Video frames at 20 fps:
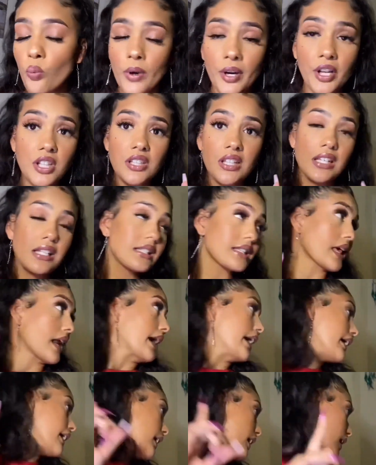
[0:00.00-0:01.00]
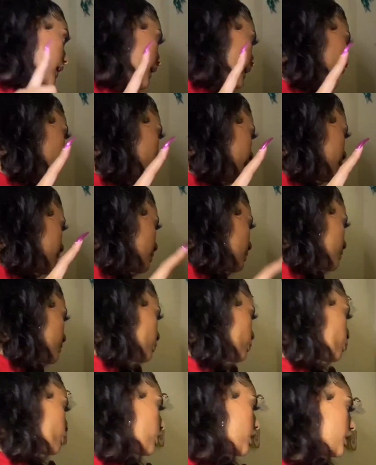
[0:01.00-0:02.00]
of the things that I got
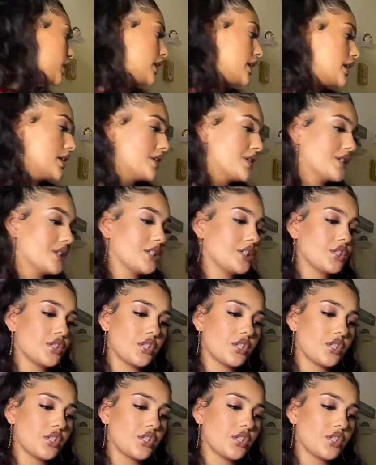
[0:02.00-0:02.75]
was